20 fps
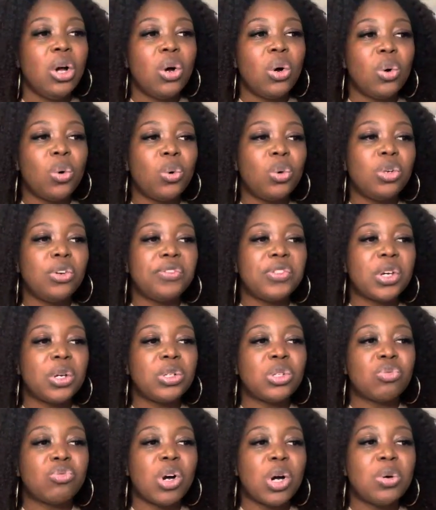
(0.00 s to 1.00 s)
All of
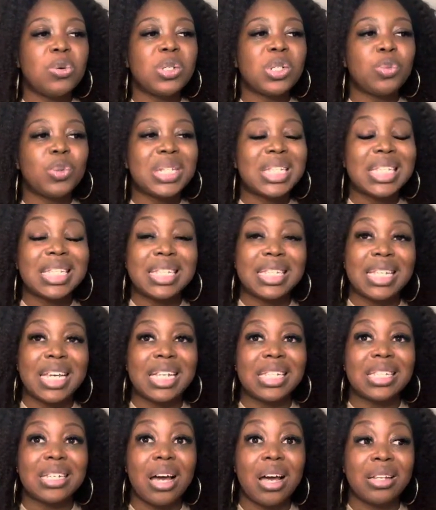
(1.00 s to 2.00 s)
those roles would
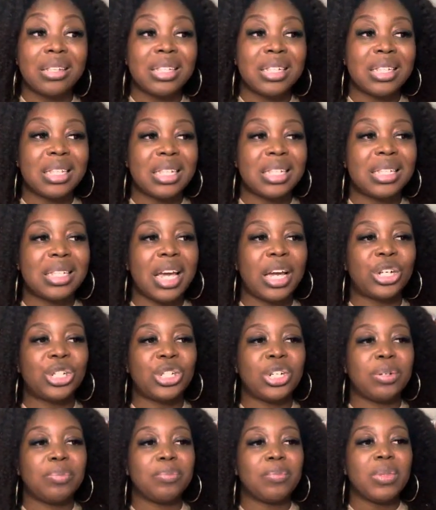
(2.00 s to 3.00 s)
sit under this
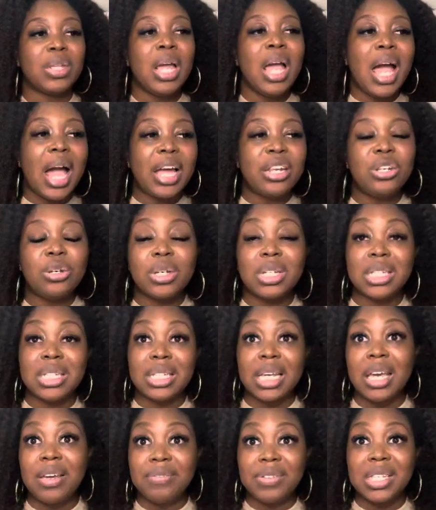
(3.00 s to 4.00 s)
section. And you can
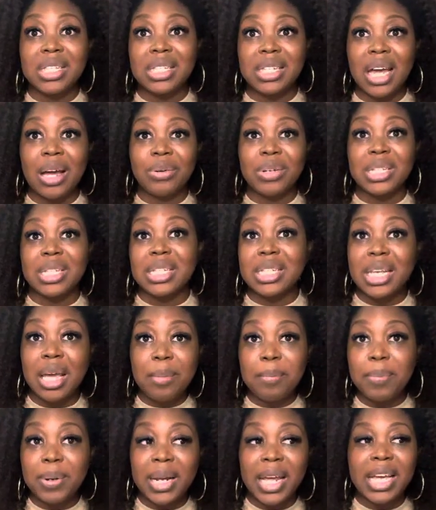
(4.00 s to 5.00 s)
save this down as a
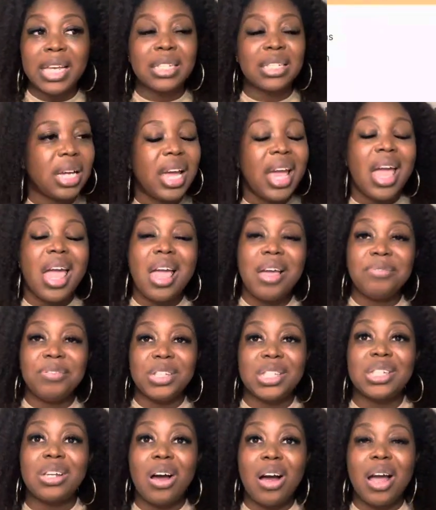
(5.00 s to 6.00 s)
template. Every
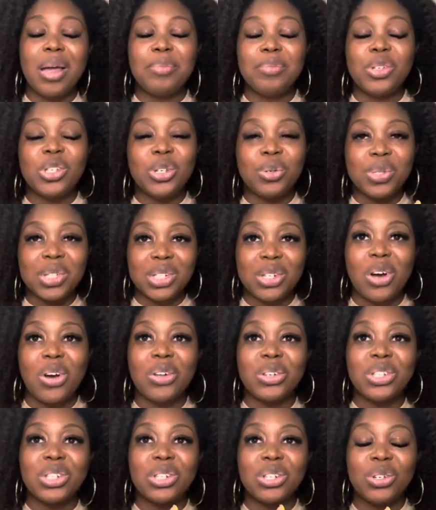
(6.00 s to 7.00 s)
time you
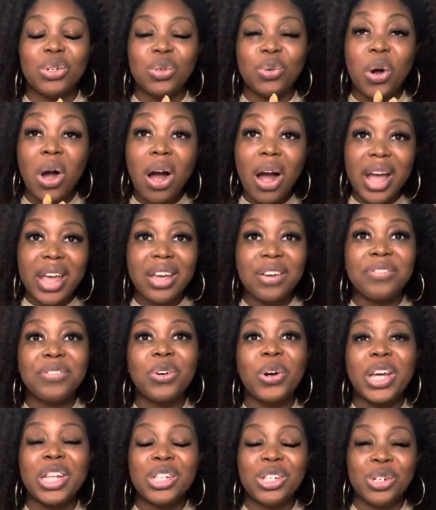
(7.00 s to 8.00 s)
start to hire
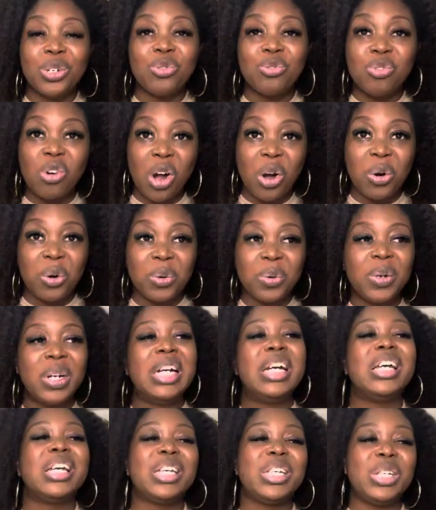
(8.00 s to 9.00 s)
for a new role,
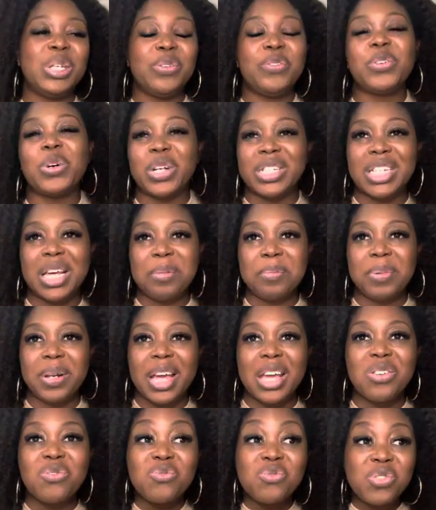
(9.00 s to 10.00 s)
you've got a
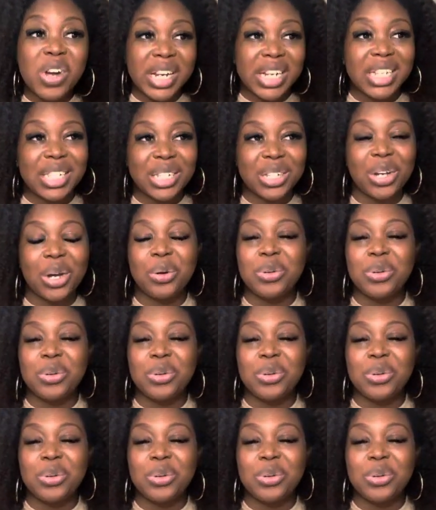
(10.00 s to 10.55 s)
template ready to go.